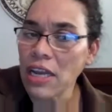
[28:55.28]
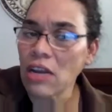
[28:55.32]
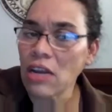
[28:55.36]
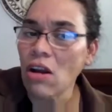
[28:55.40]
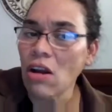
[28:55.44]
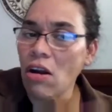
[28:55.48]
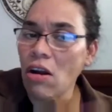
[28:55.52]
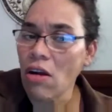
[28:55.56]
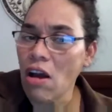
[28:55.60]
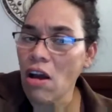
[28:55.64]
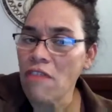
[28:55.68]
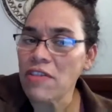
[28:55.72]

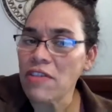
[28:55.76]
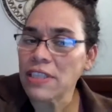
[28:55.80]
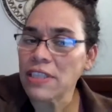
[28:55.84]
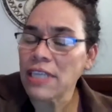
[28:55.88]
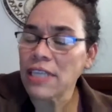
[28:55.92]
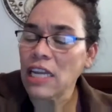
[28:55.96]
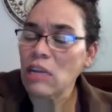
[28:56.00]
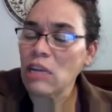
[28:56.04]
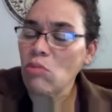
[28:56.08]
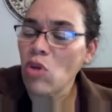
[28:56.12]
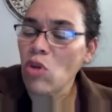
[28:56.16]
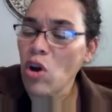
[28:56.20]
our office
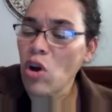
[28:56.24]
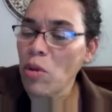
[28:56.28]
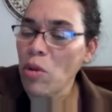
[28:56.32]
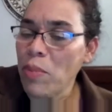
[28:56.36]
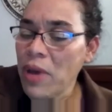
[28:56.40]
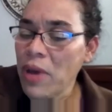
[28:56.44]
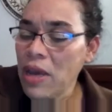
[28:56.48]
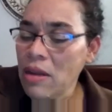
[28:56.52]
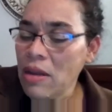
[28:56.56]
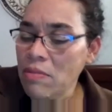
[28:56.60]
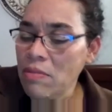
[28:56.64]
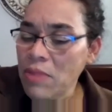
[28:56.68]
anymore,
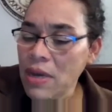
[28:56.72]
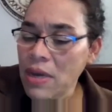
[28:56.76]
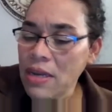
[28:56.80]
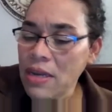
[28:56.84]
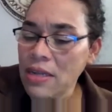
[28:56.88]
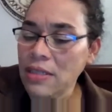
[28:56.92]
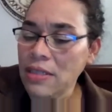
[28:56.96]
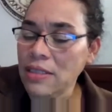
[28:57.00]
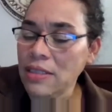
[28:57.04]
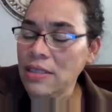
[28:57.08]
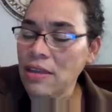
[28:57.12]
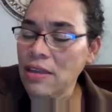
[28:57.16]
but but
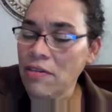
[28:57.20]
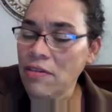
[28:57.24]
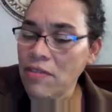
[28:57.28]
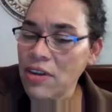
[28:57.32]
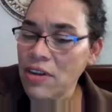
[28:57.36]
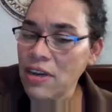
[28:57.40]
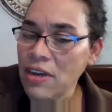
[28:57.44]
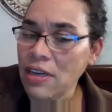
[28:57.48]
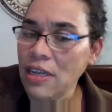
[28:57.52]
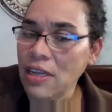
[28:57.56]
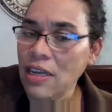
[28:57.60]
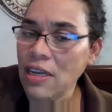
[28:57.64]
it's
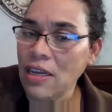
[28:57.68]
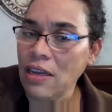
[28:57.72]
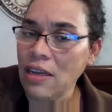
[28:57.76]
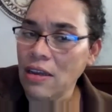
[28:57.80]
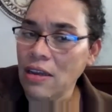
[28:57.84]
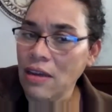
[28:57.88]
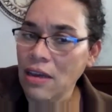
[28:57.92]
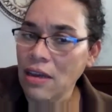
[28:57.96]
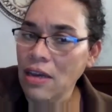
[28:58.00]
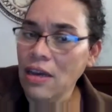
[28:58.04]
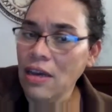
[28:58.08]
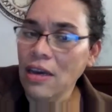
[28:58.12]

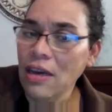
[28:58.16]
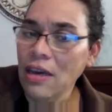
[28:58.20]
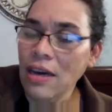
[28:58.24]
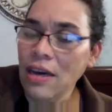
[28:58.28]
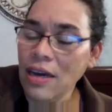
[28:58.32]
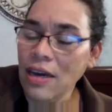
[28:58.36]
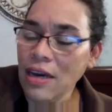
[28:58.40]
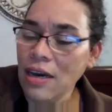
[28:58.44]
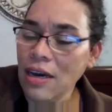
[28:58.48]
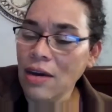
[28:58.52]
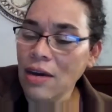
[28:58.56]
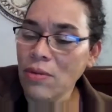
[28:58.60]
definitely.
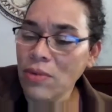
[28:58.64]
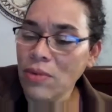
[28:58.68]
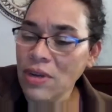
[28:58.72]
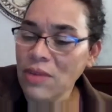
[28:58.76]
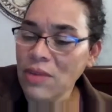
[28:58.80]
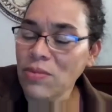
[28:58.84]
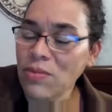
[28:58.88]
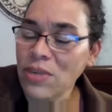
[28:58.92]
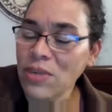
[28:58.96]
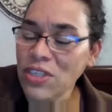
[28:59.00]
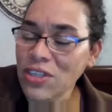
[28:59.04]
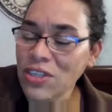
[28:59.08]
Uh,
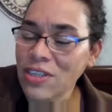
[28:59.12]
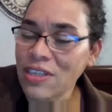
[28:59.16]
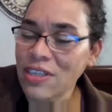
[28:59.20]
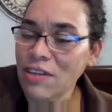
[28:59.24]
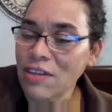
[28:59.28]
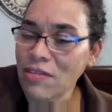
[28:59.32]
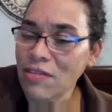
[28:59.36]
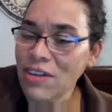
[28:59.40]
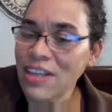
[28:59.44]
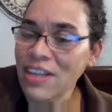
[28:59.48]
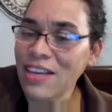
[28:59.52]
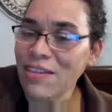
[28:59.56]
we we should
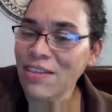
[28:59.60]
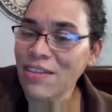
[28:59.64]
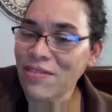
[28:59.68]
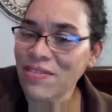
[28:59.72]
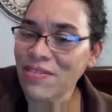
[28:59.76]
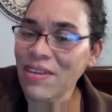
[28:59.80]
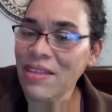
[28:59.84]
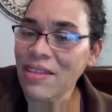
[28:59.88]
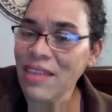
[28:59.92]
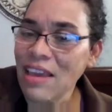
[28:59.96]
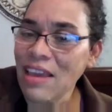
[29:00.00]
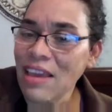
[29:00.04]
definitely give
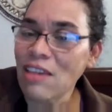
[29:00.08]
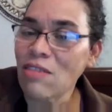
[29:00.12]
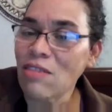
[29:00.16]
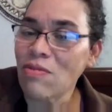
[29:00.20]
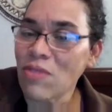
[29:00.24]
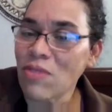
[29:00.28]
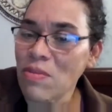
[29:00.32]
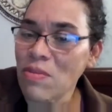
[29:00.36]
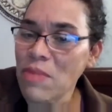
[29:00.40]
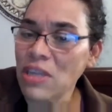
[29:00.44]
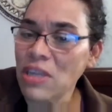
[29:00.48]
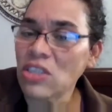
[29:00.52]
a uh, thank you
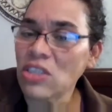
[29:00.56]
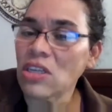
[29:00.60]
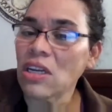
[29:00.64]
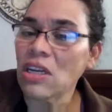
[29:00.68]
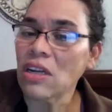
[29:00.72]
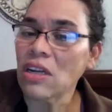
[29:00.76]
for mentioning